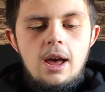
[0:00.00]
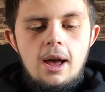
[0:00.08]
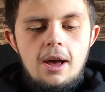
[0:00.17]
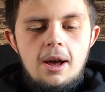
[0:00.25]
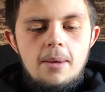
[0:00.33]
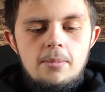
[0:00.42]

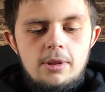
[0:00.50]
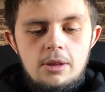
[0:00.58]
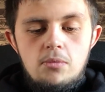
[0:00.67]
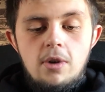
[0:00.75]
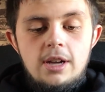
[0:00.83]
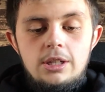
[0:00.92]
um,
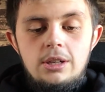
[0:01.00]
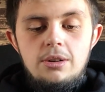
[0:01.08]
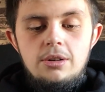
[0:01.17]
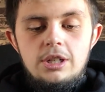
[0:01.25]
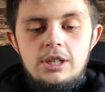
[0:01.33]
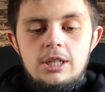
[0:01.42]
the
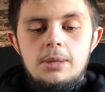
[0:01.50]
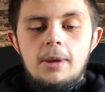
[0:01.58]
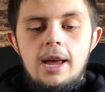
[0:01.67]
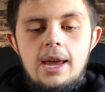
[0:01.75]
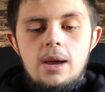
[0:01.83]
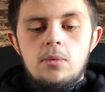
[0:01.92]
resolution display